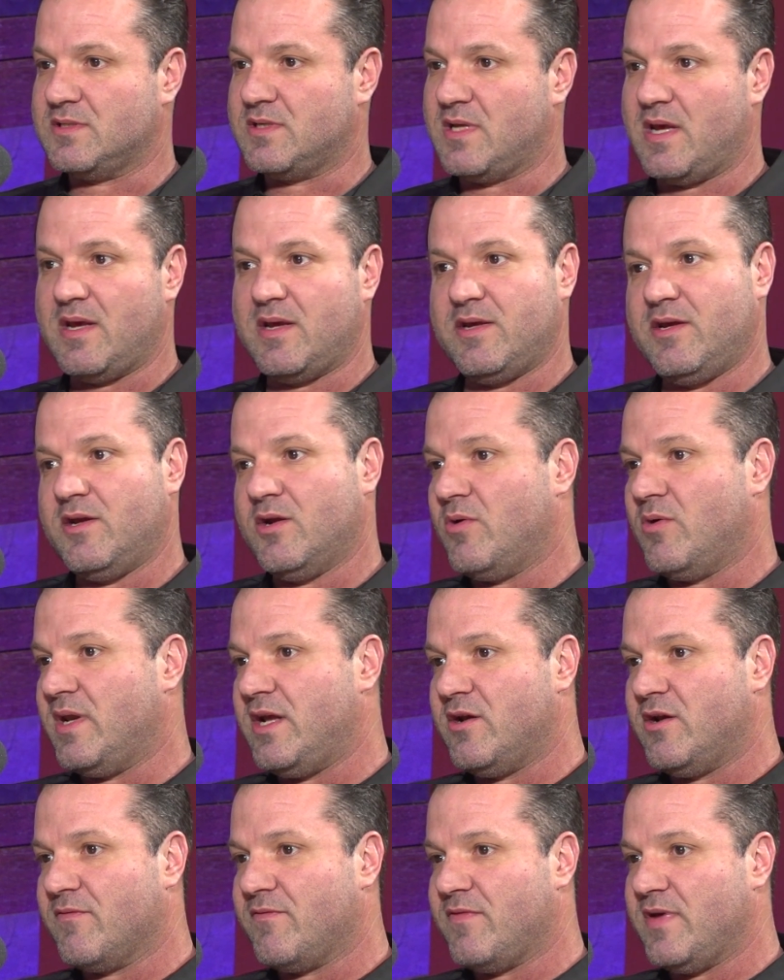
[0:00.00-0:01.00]
An
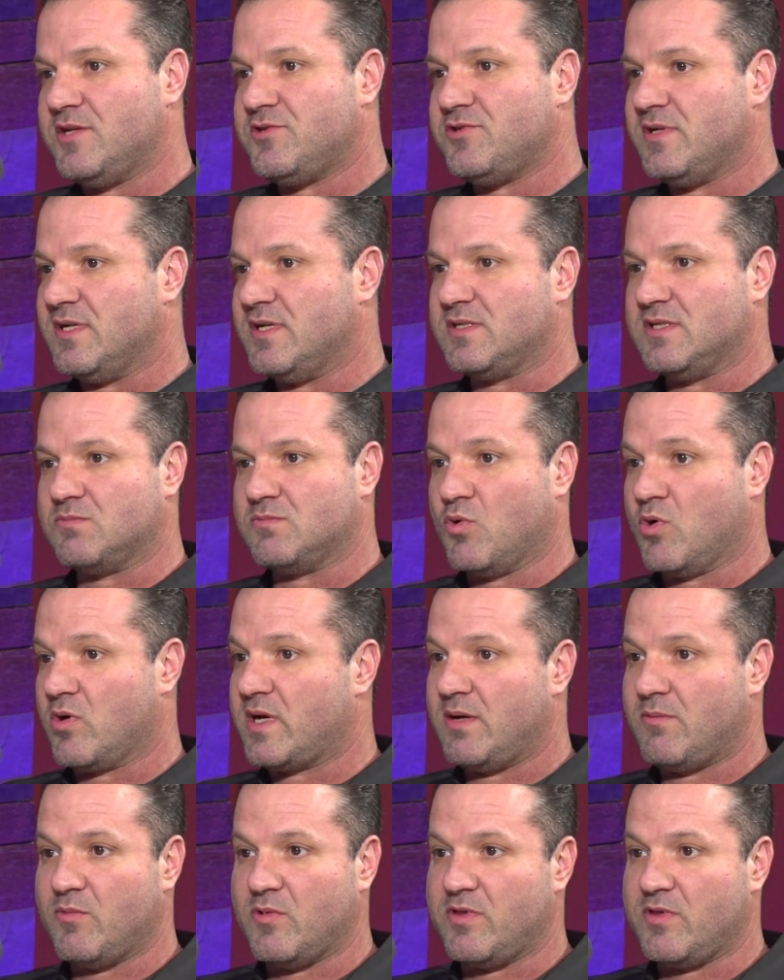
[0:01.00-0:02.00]
interventionist is
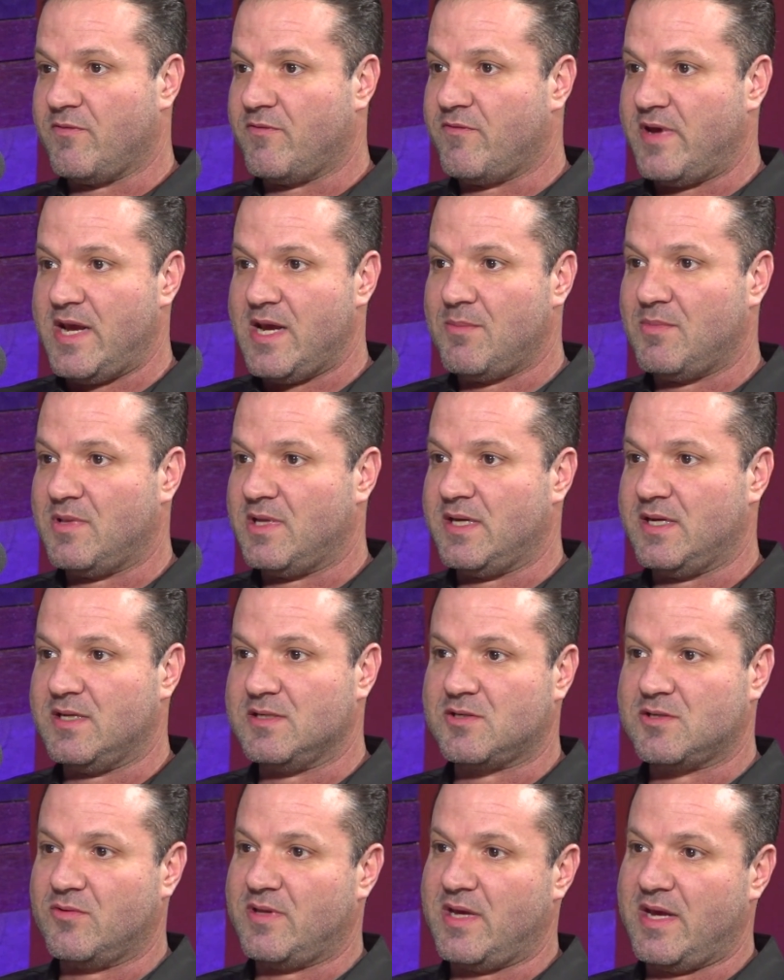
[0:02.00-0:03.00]
working with their family, and
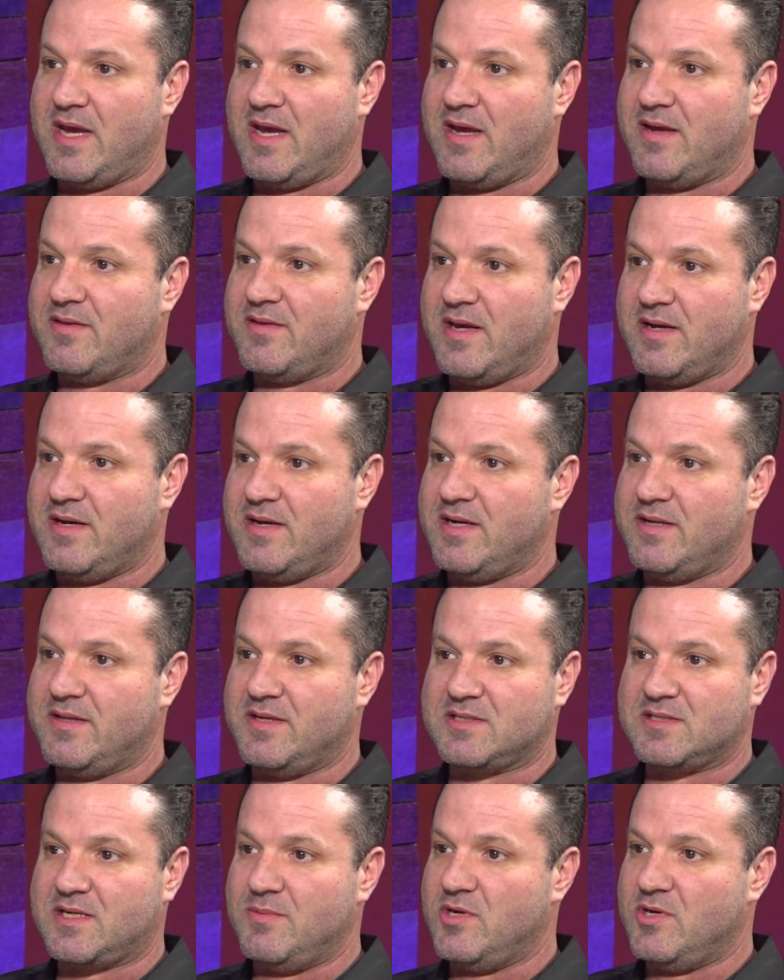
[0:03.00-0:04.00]
so they need this
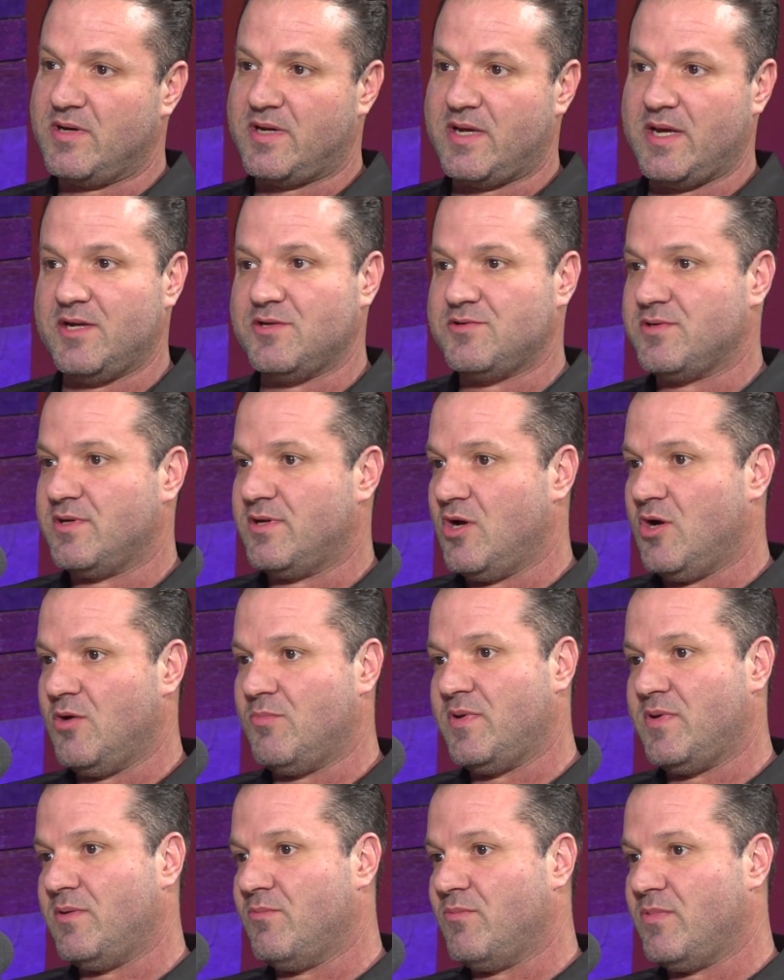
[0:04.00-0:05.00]
communication
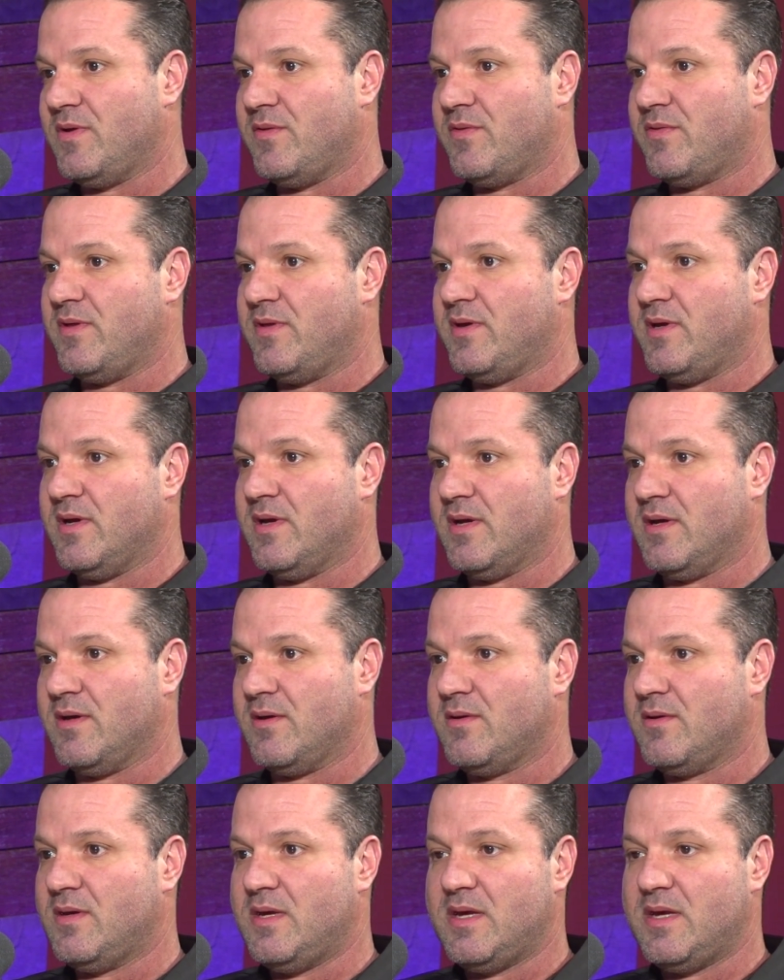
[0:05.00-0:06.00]
open with the
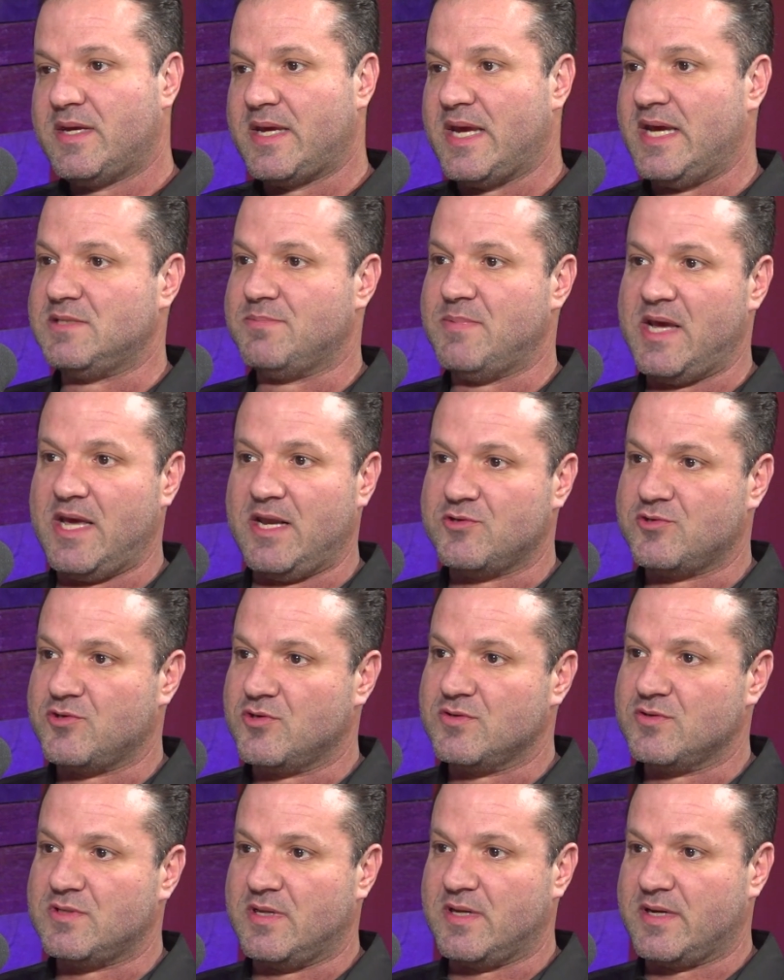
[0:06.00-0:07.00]
case
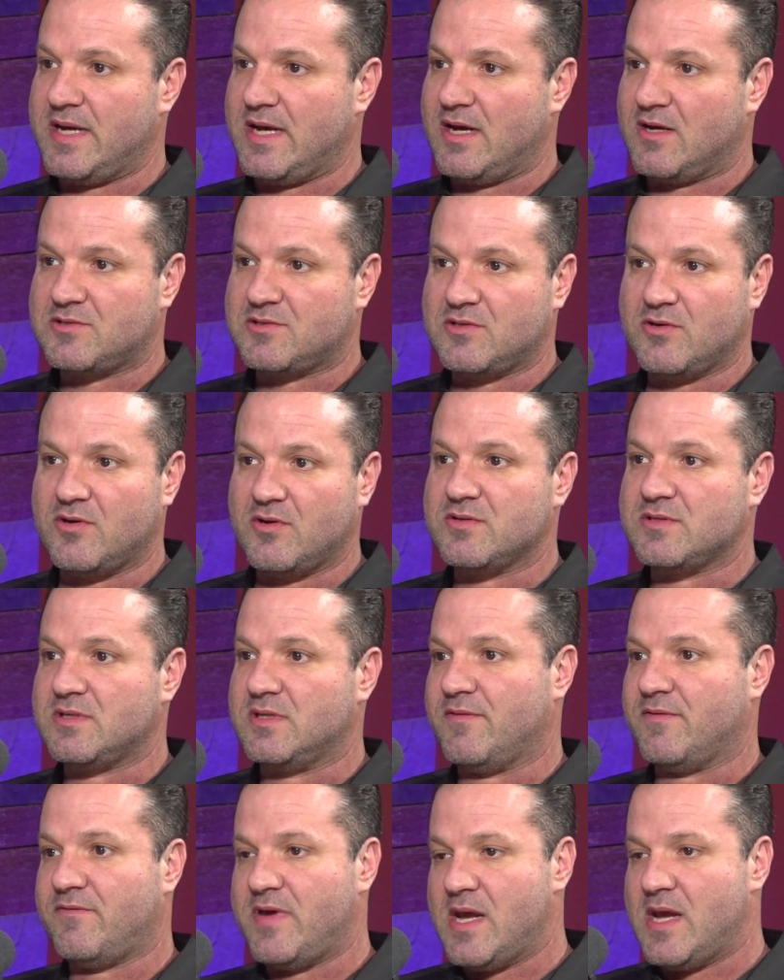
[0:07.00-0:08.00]
managers and the counselors and the
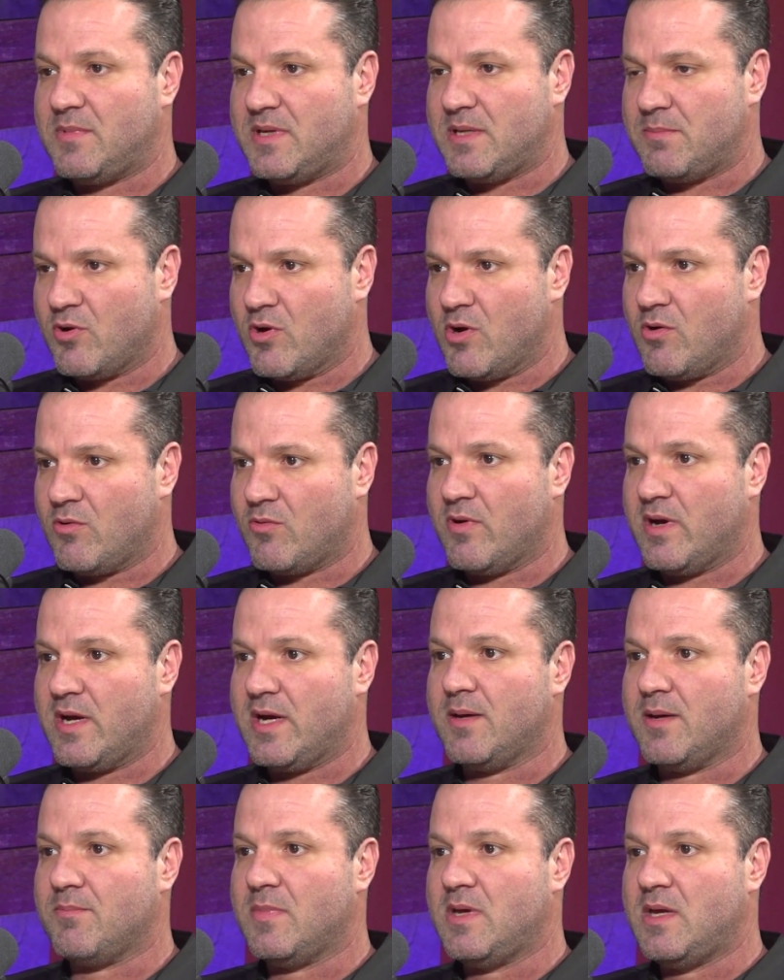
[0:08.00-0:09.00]
family
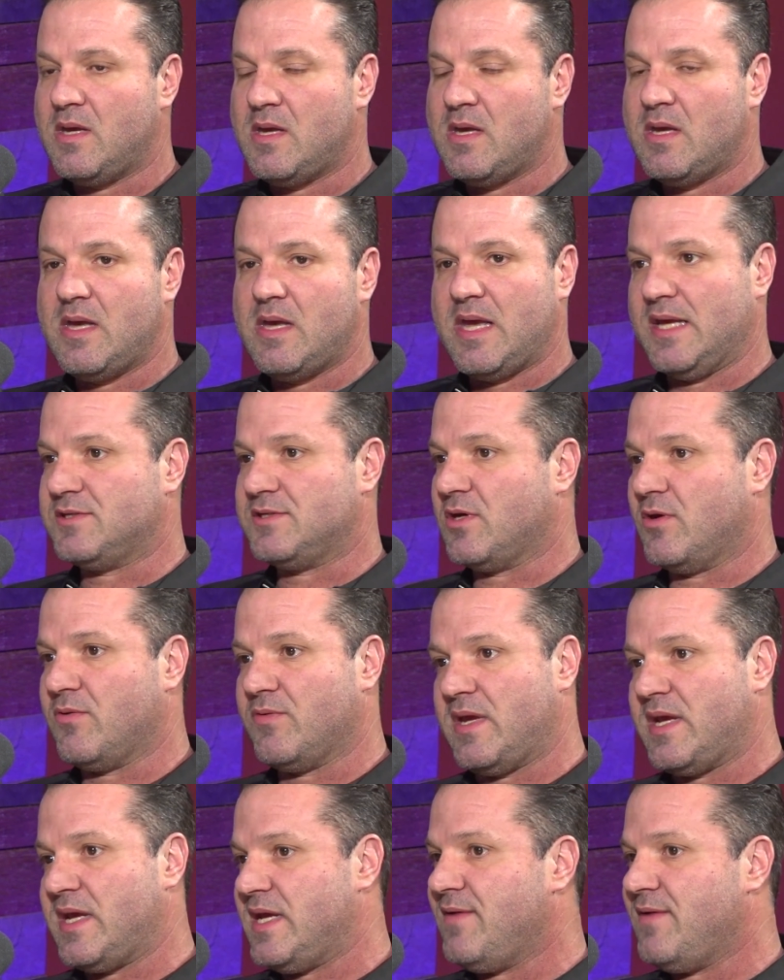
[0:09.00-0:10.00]
program, and so
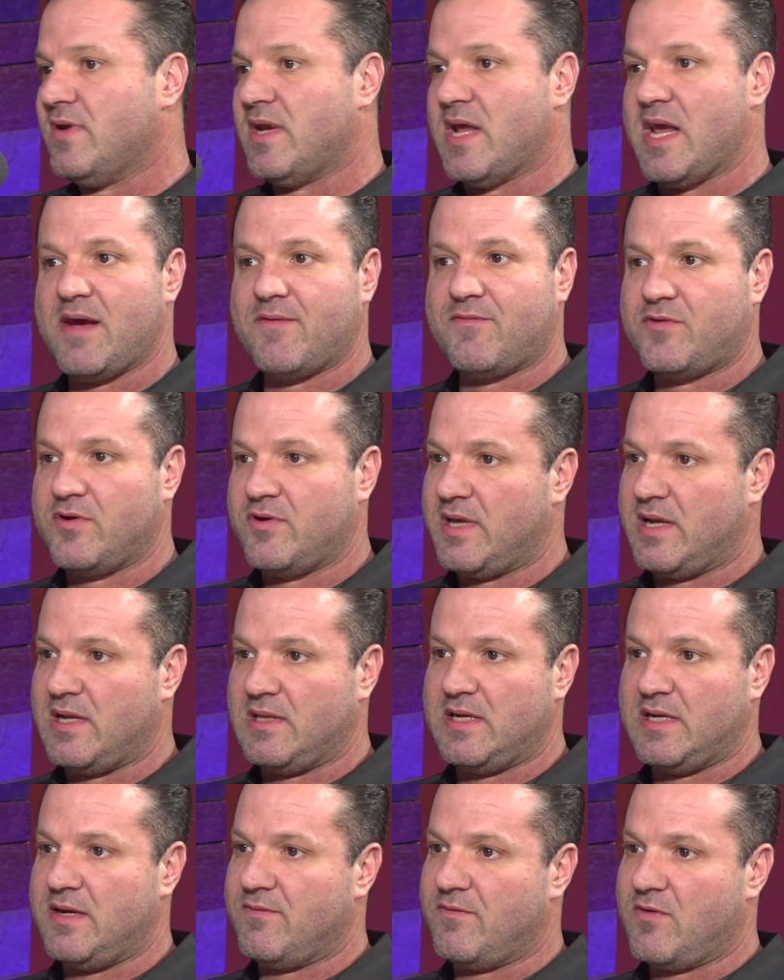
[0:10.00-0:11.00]
even after they
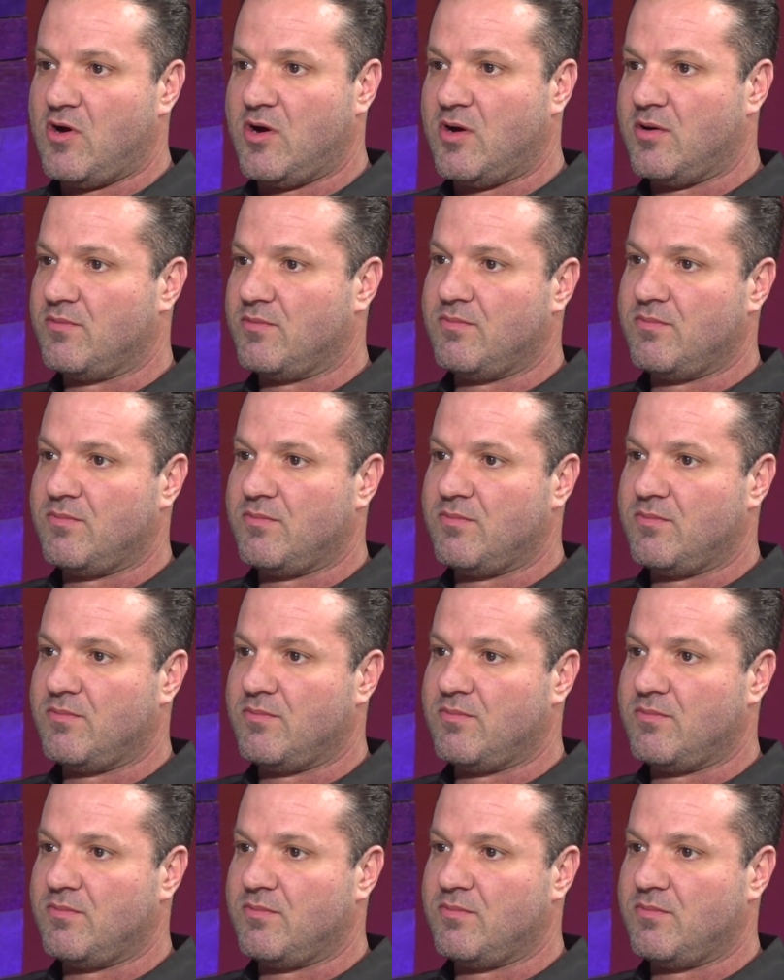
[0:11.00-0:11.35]
leave our